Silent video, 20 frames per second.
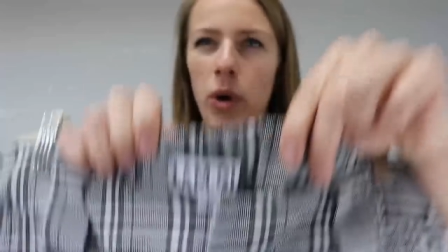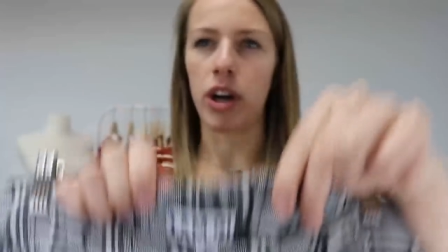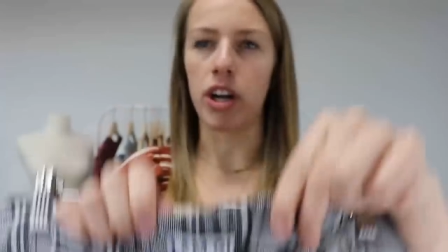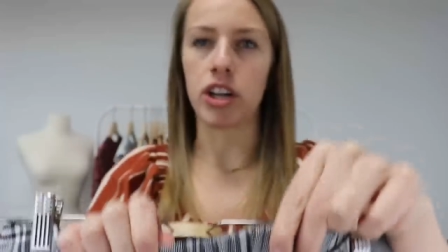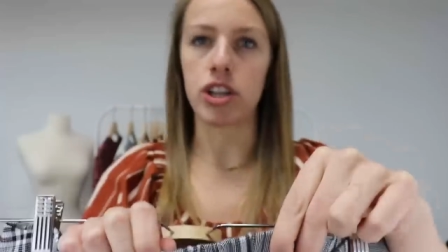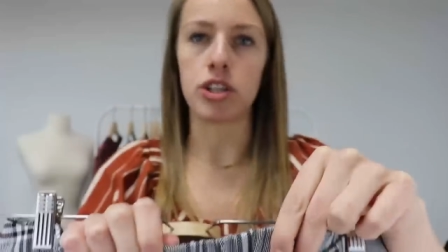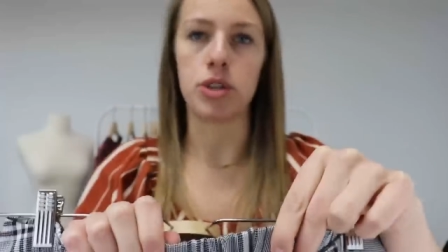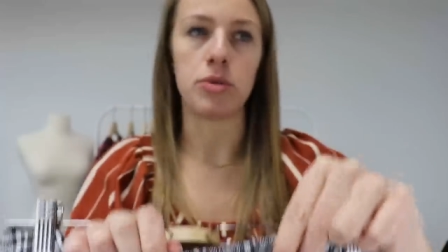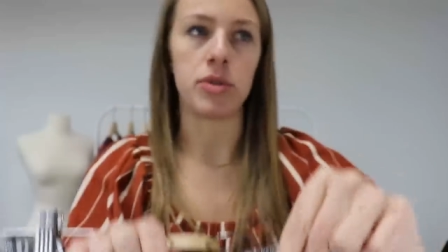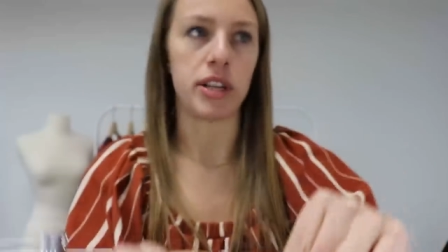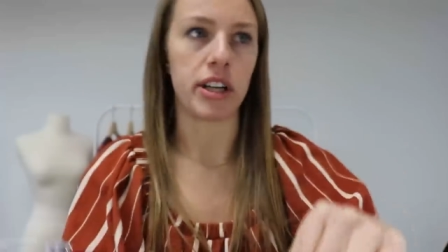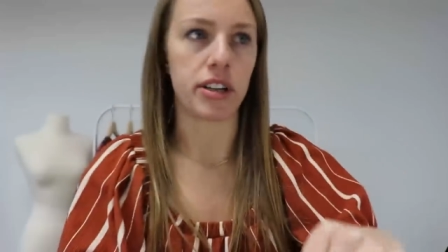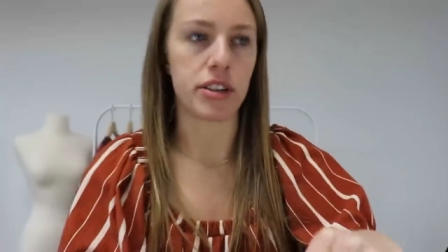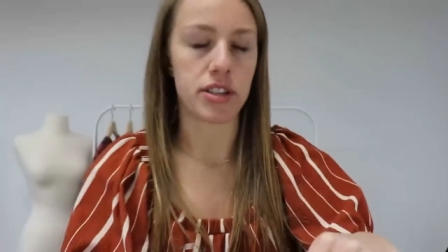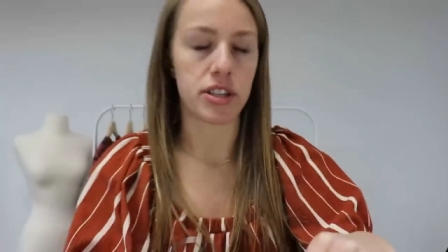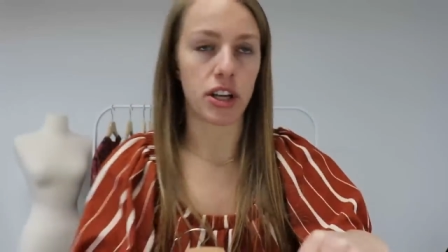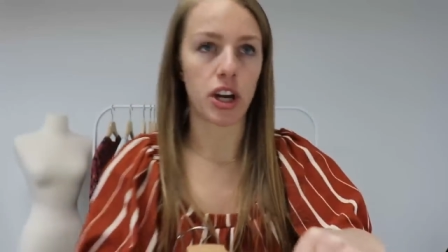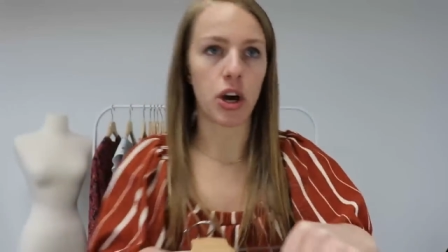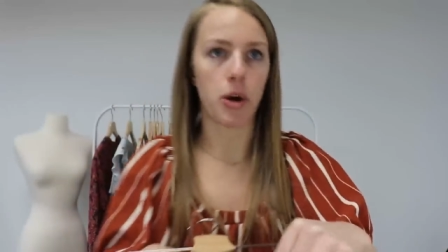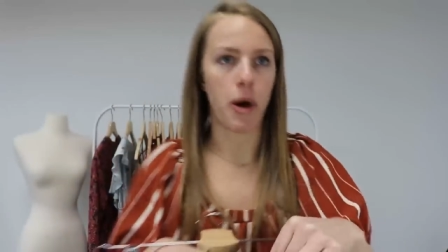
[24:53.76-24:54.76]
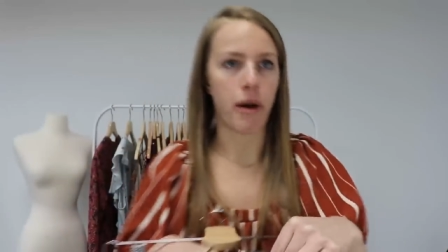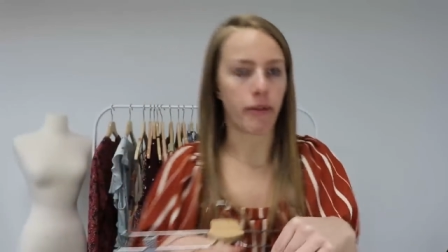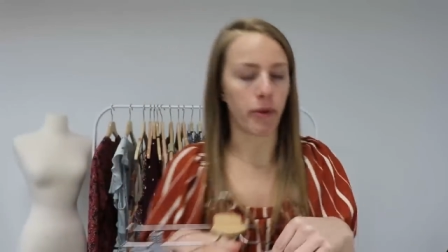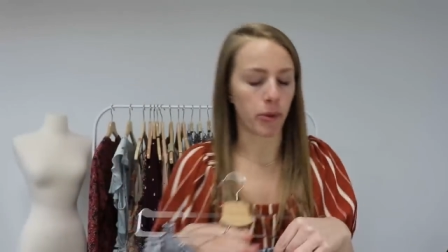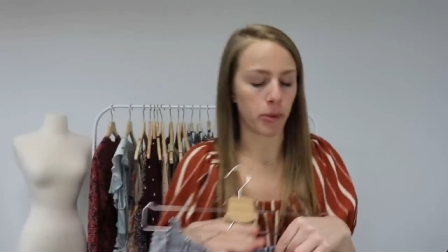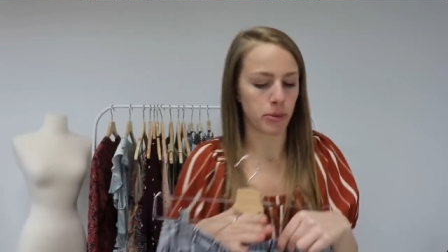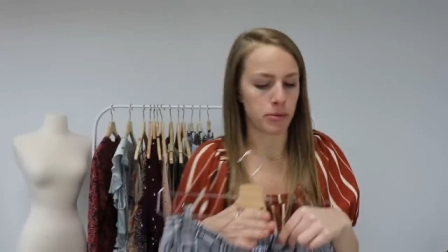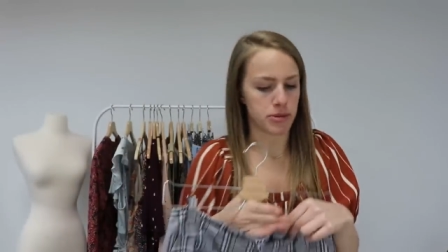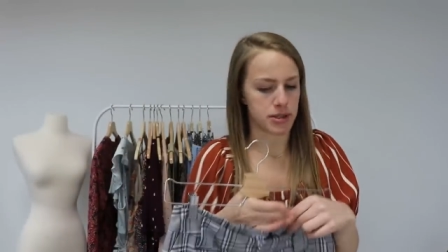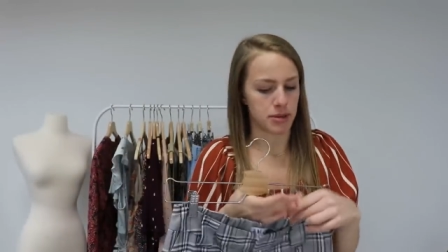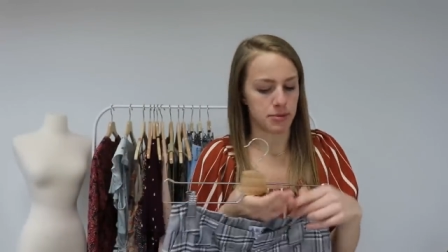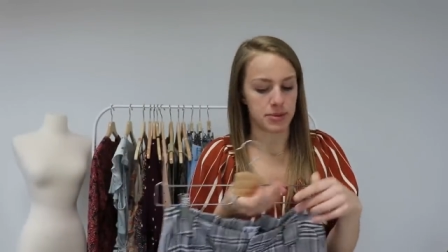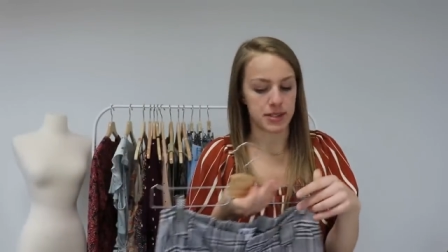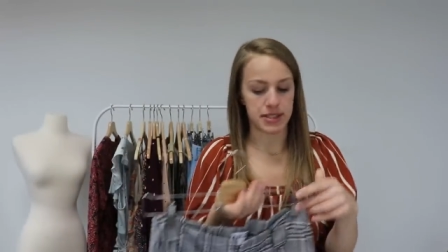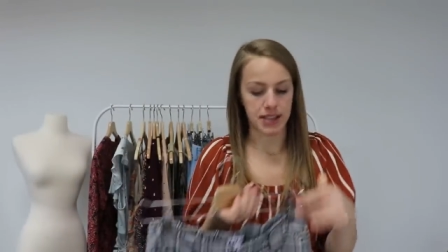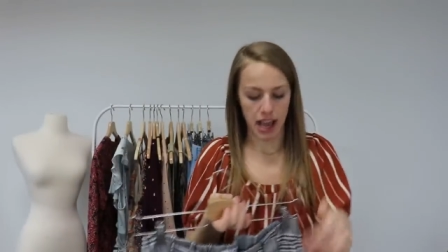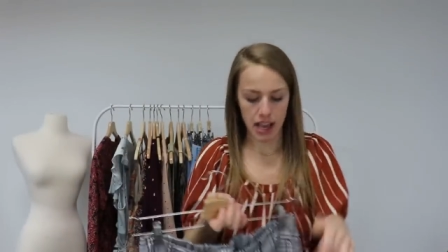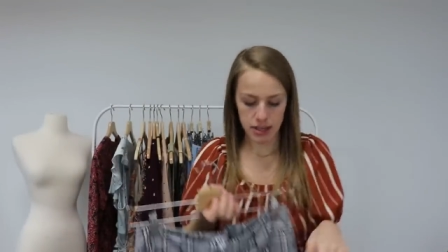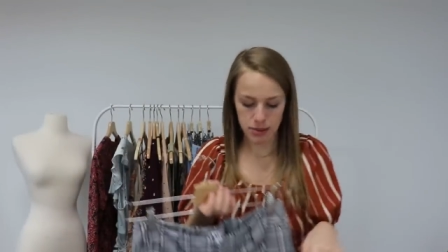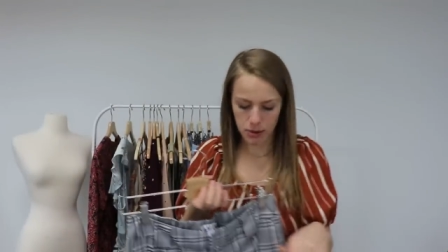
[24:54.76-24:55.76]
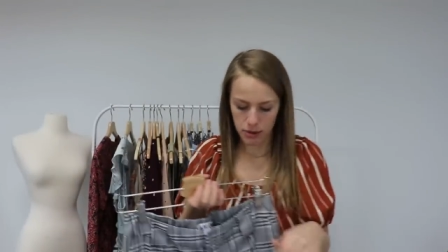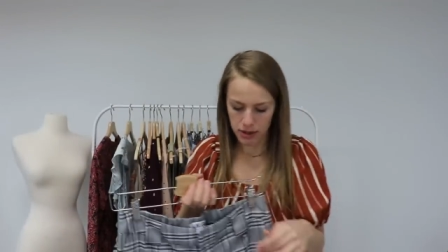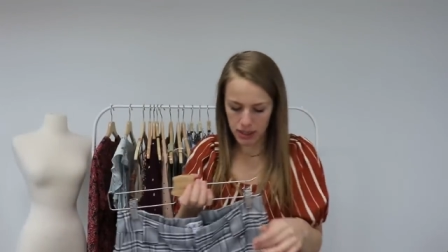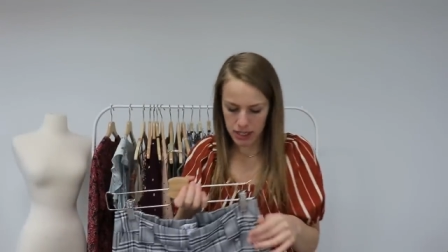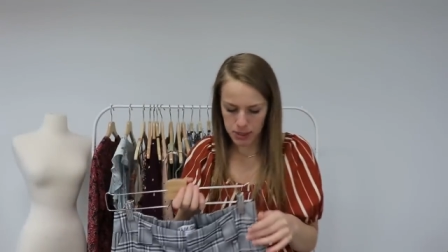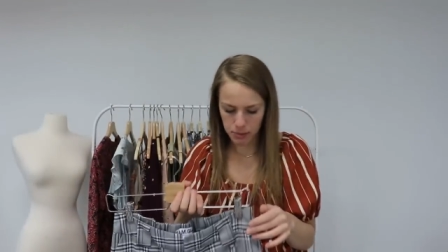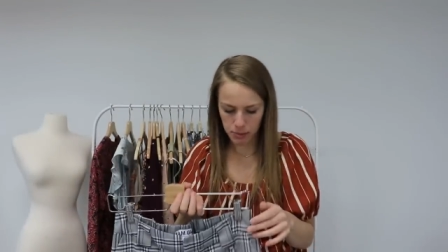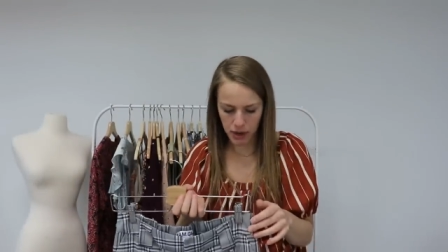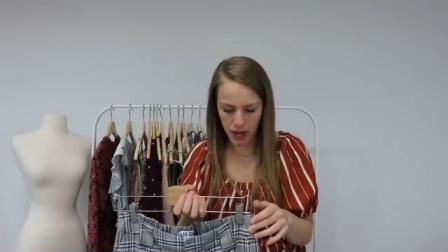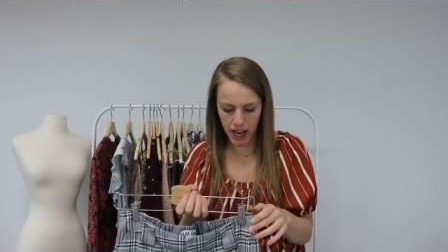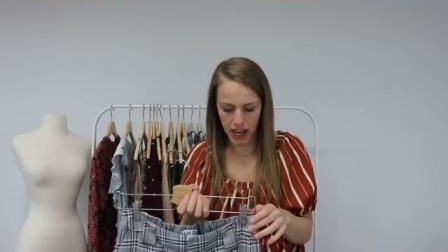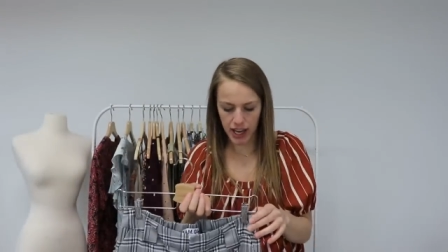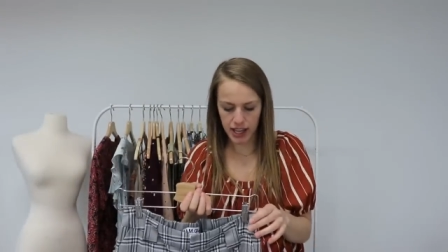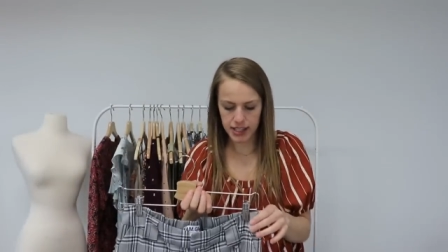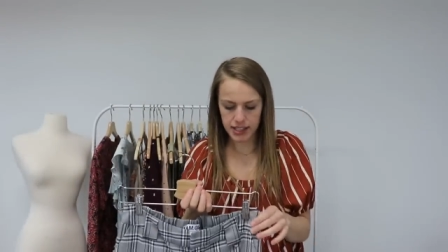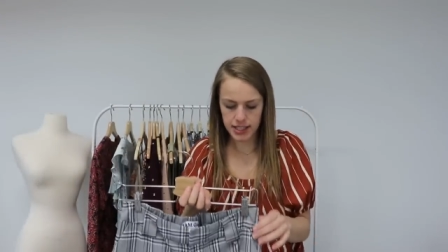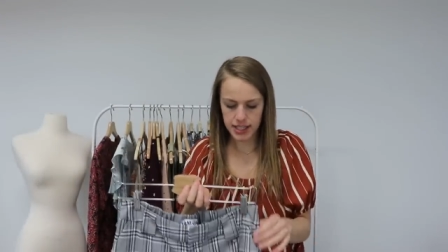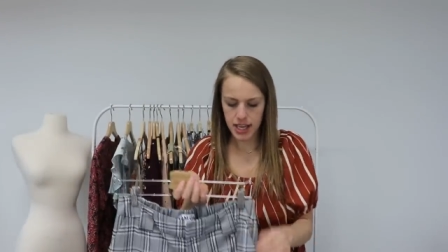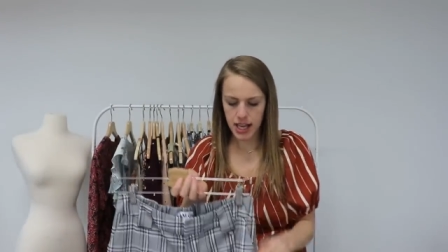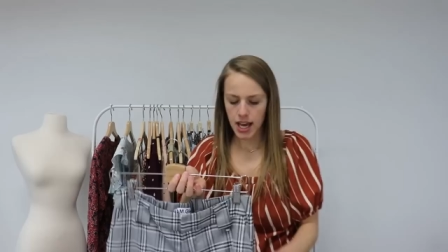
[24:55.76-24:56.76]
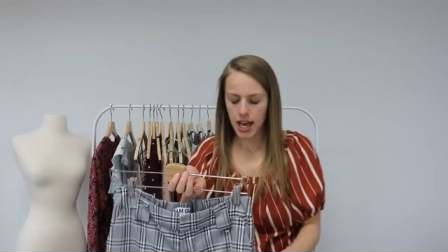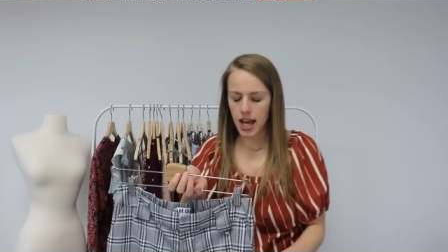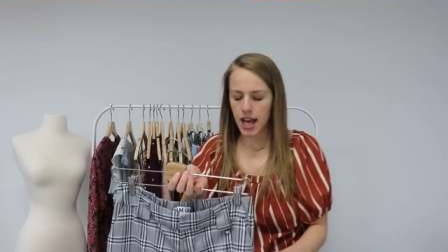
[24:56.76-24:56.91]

one or two years ago. Everyone was obsessed with this brand